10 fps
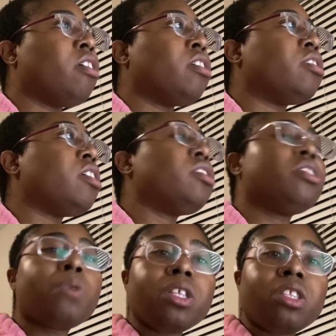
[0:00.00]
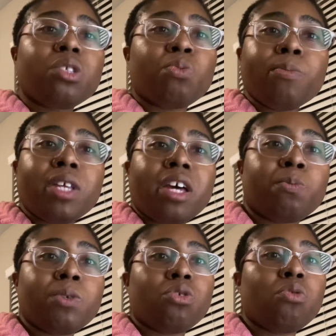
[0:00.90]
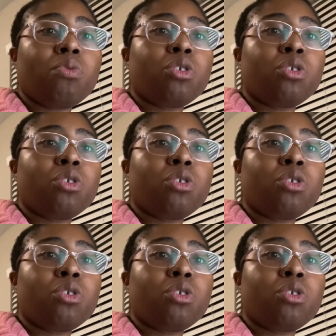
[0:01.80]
This is what this woman has been doing.